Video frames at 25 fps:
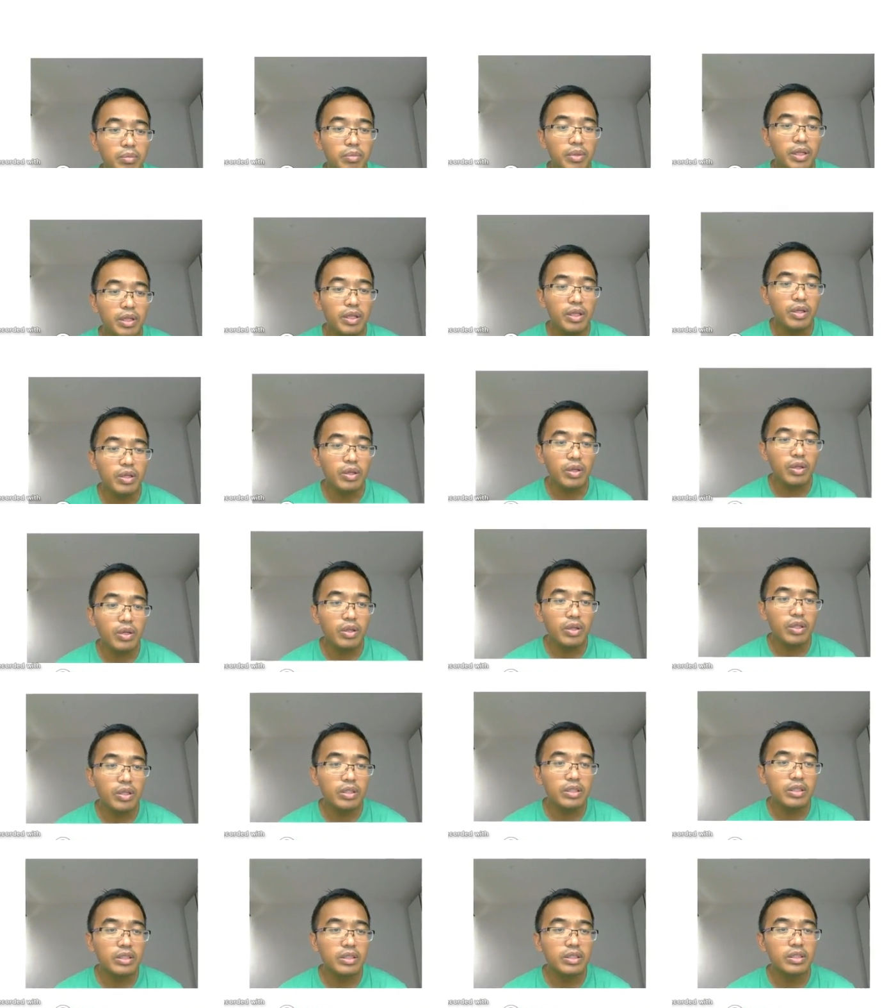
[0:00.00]

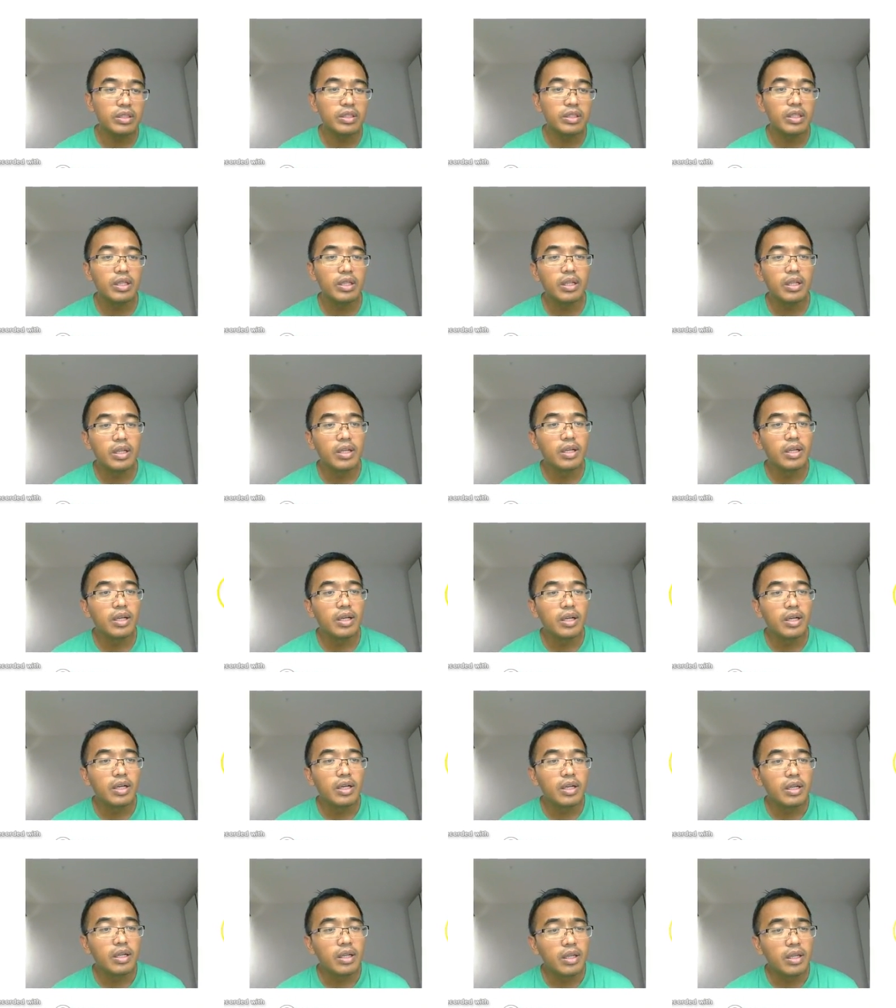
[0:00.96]
because
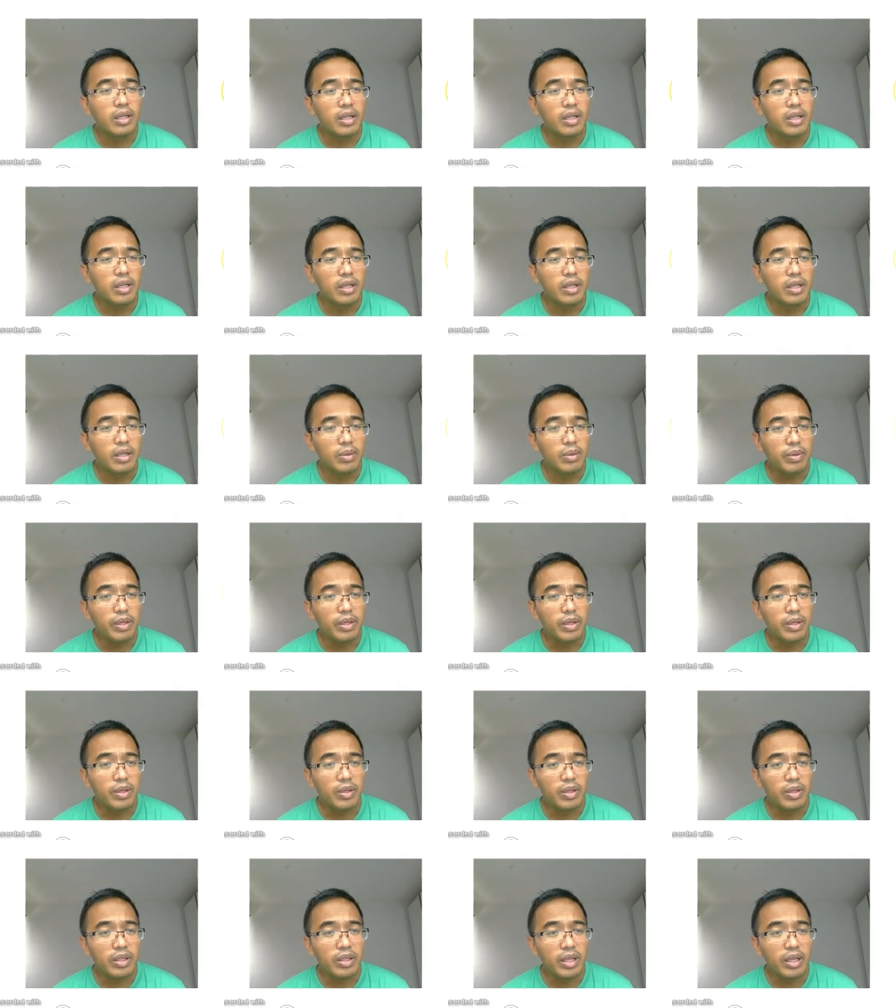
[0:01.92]
what do
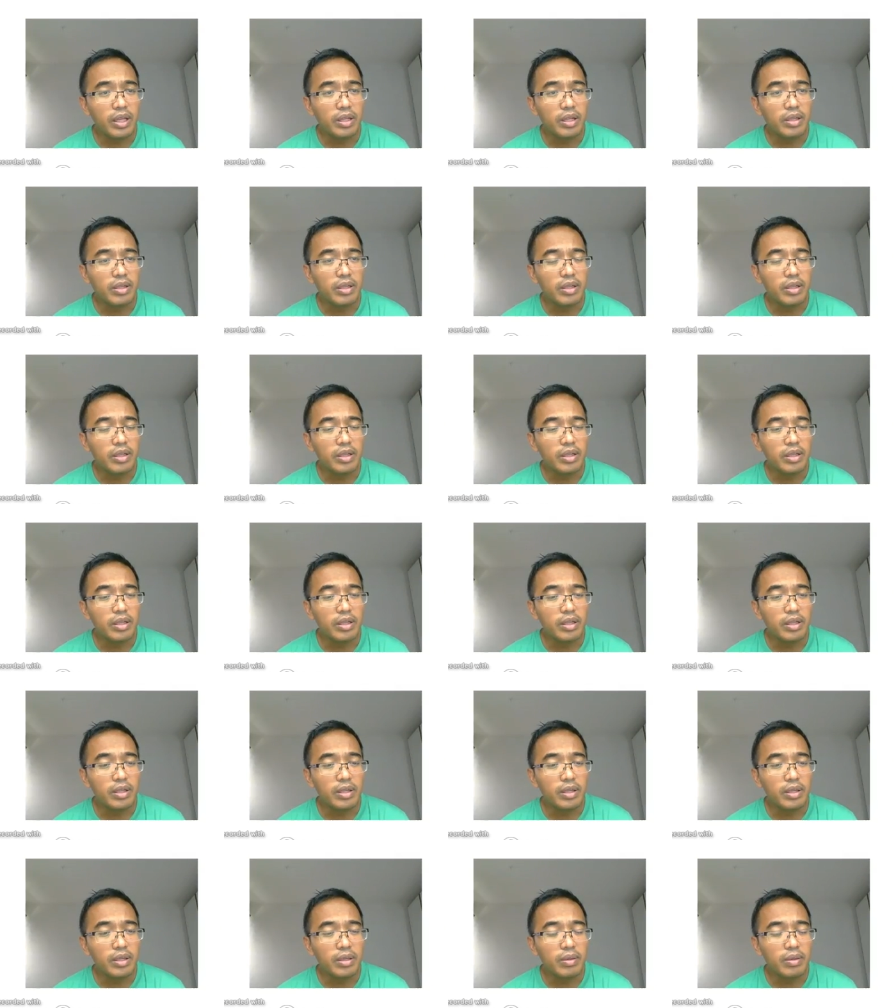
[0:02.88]
you call that,
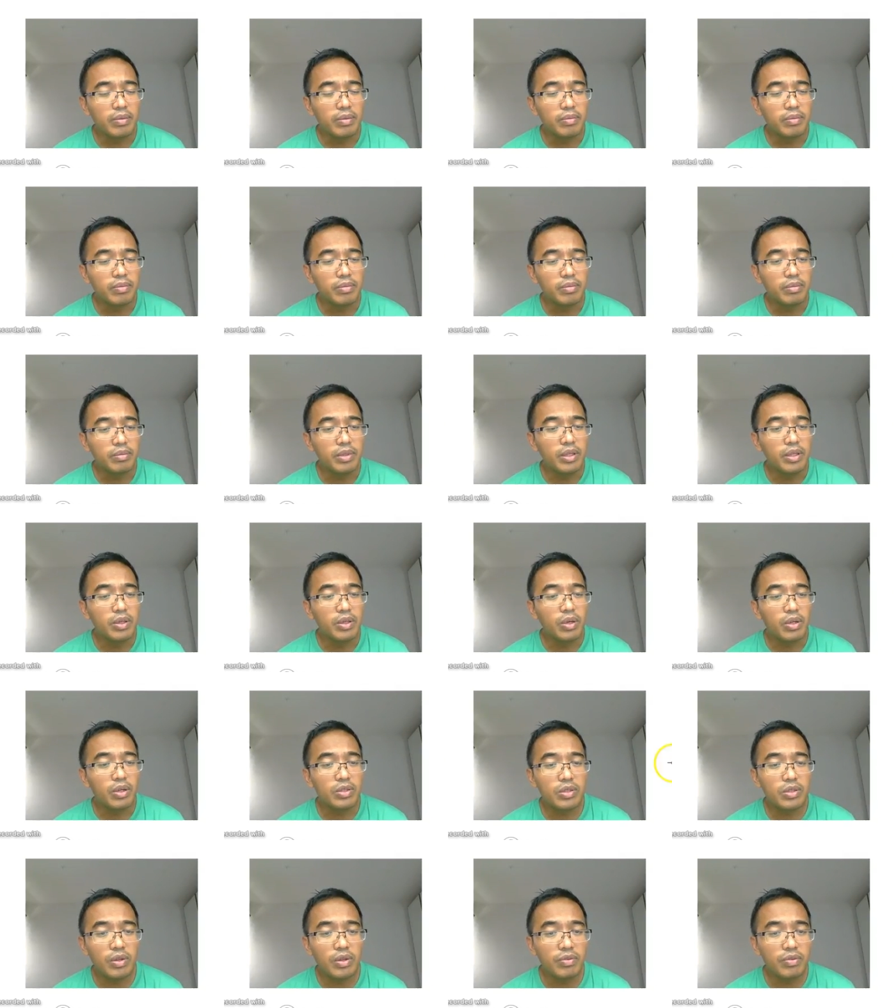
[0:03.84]

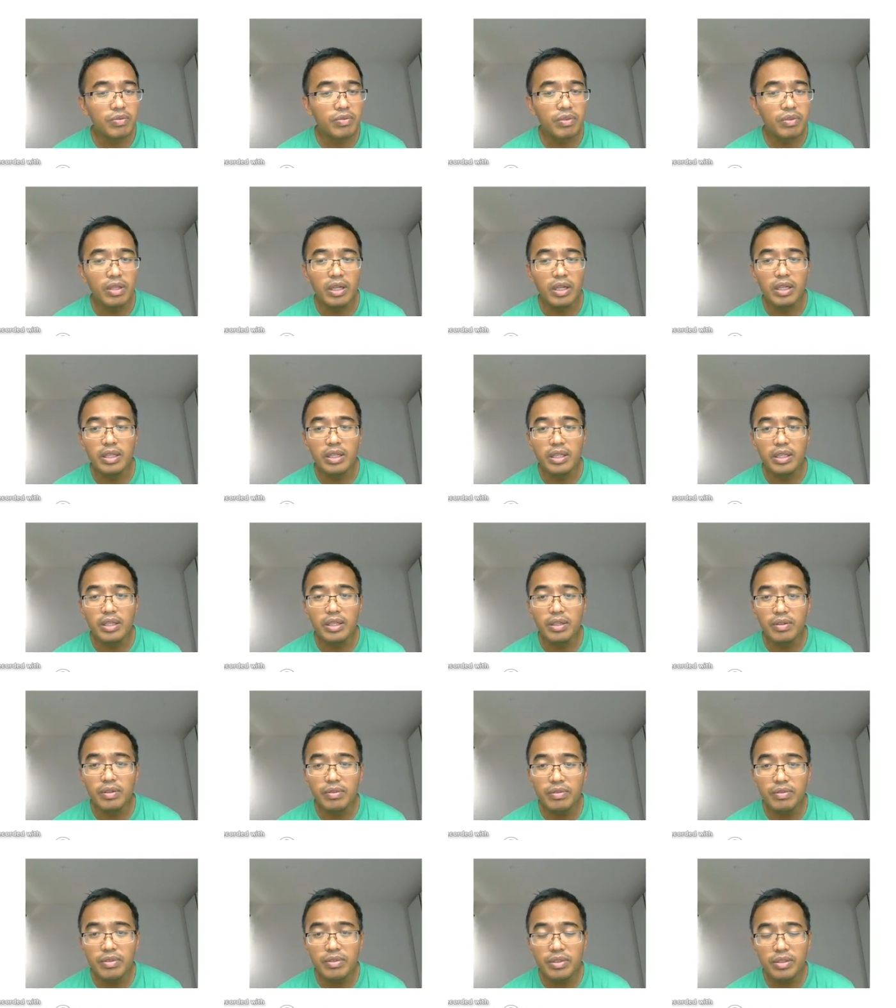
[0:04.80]
because of the
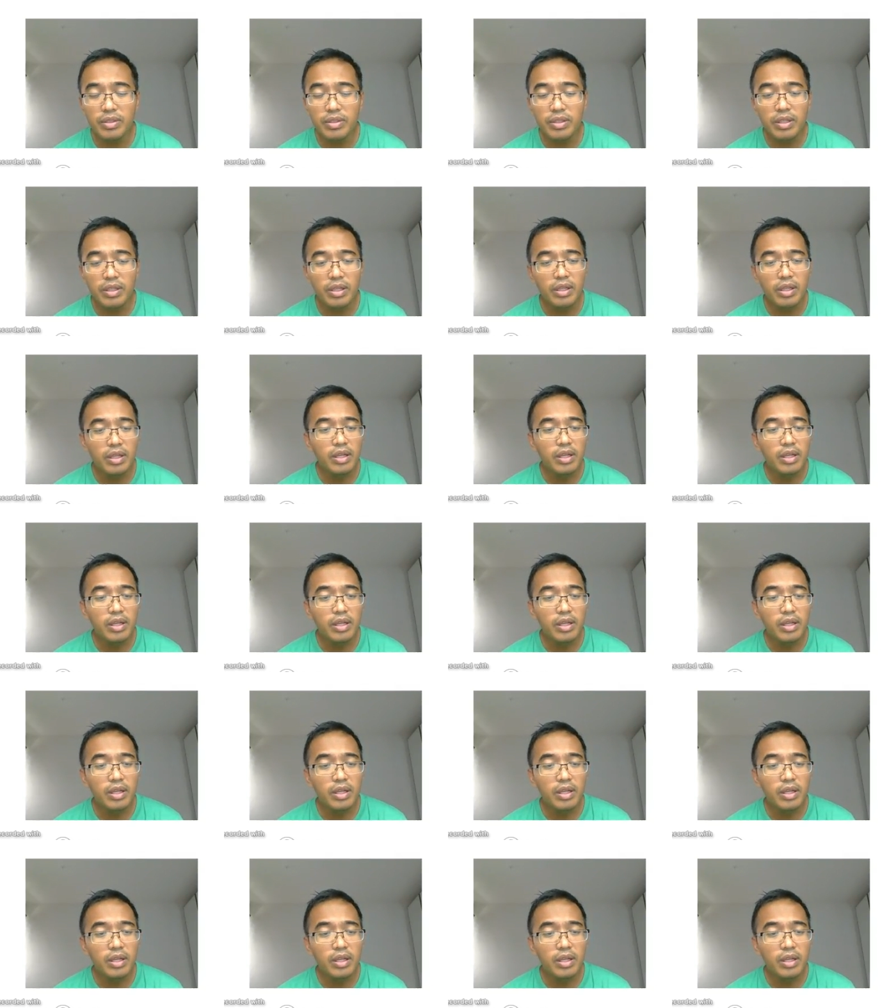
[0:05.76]
leaves,